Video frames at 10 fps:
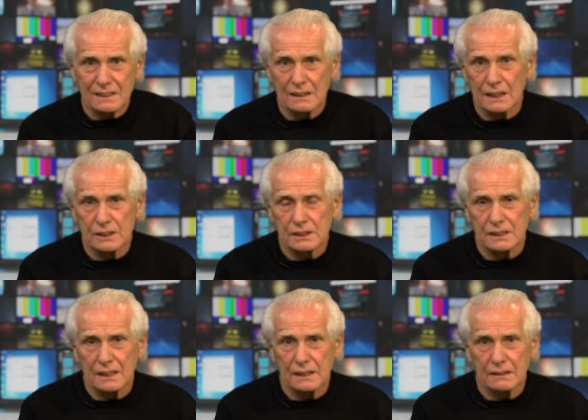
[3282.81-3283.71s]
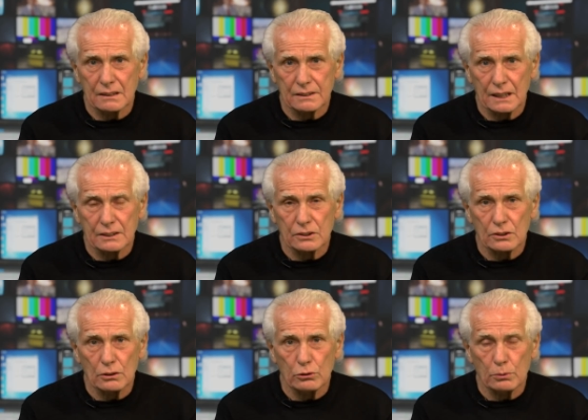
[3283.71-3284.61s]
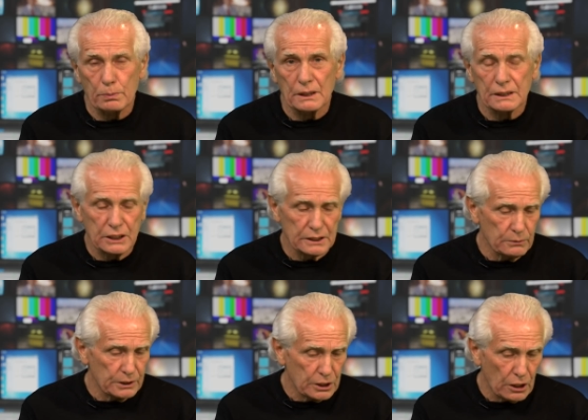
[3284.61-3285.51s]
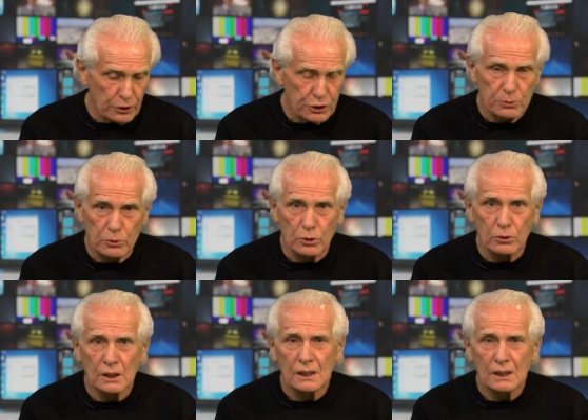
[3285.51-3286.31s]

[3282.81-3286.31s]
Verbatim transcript: And I just say thank you to the Lord, but just to encourage you all,